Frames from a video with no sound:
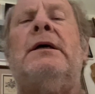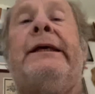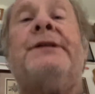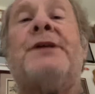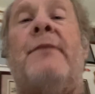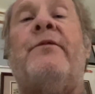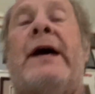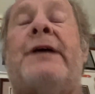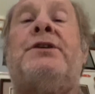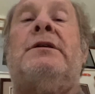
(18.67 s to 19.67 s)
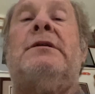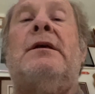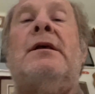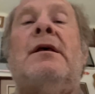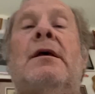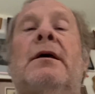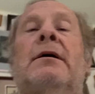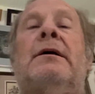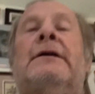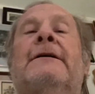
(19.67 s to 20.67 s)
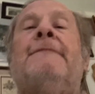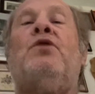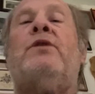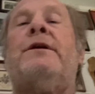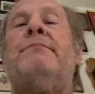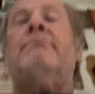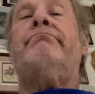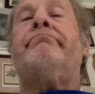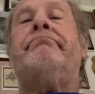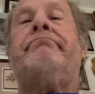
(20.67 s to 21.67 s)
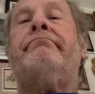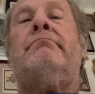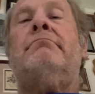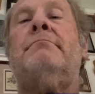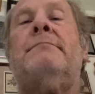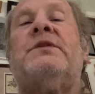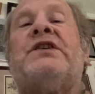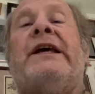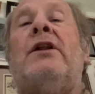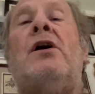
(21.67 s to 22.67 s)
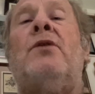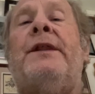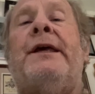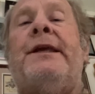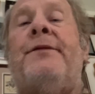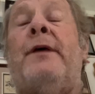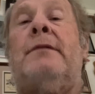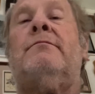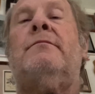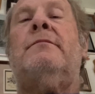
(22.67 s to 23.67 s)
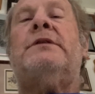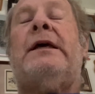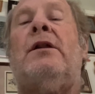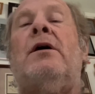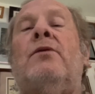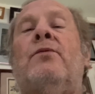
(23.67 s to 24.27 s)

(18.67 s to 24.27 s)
in some fashion. You can sing along with anything. Sing along